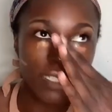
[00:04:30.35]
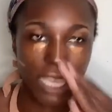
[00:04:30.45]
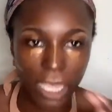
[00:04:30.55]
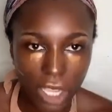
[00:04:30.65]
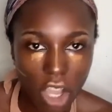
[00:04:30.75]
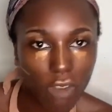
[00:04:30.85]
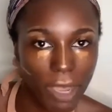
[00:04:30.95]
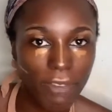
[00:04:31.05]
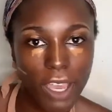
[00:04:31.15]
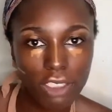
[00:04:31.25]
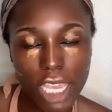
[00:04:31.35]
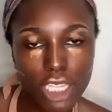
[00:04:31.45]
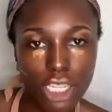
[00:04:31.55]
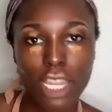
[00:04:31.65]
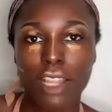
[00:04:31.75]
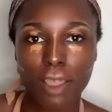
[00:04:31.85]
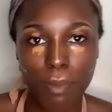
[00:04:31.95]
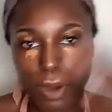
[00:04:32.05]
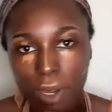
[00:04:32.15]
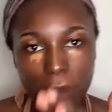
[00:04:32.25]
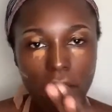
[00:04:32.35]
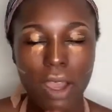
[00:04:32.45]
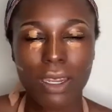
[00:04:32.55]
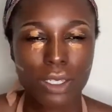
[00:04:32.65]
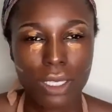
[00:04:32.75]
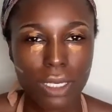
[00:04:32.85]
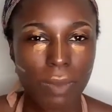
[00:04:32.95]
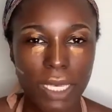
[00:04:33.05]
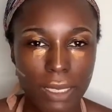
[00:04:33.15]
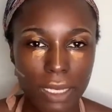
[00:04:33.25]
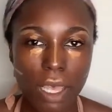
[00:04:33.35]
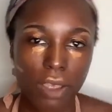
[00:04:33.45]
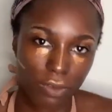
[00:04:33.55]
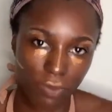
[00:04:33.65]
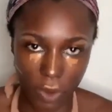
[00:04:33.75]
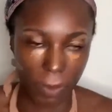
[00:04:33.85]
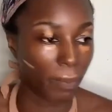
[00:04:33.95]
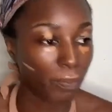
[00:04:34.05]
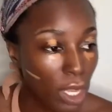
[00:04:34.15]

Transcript: take off my foundation and then put it back on. It just doesn't make sense for me.